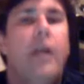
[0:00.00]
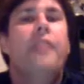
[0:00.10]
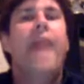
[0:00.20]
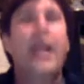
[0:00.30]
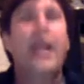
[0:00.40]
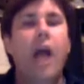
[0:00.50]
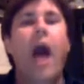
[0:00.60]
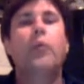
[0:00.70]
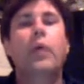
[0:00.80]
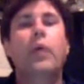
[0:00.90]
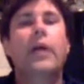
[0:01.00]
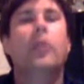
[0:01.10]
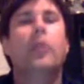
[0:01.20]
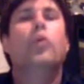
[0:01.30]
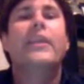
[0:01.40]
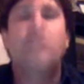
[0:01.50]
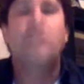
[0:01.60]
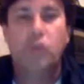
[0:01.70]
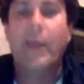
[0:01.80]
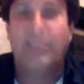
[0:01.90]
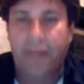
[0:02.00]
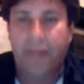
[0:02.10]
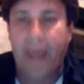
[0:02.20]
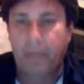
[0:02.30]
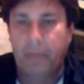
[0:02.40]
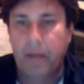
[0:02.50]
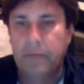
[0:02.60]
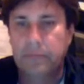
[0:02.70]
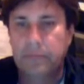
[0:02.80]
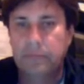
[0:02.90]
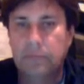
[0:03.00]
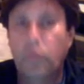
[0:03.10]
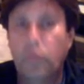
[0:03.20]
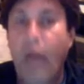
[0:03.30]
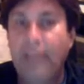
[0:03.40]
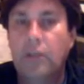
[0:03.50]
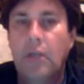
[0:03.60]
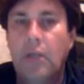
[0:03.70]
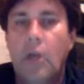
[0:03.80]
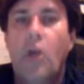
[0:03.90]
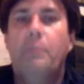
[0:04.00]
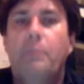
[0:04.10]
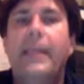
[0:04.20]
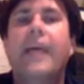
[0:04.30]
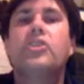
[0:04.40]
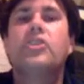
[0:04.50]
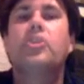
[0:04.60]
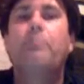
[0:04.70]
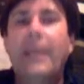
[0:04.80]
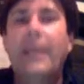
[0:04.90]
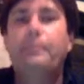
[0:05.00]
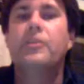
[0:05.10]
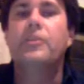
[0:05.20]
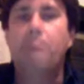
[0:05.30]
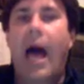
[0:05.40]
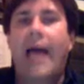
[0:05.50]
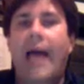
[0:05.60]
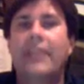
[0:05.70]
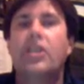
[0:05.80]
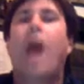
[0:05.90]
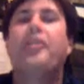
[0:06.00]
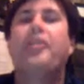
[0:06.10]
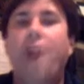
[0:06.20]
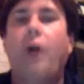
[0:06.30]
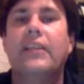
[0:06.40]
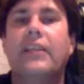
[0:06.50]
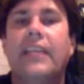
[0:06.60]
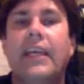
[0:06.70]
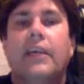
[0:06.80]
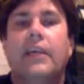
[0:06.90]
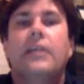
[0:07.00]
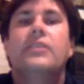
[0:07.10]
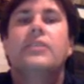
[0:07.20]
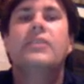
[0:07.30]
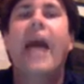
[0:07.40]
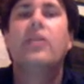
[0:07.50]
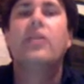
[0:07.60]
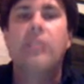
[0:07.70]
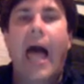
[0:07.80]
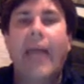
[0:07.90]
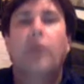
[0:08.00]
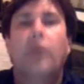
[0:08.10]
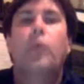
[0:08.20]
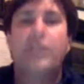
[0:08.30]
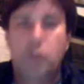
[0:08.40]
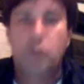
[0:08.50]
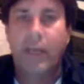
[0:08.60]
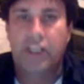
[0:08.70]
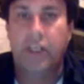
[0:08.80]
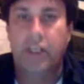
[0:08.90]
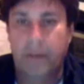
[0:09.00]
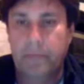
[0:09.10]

that God will restrict them. Right? Because to people's minds, authority sounds like restriction.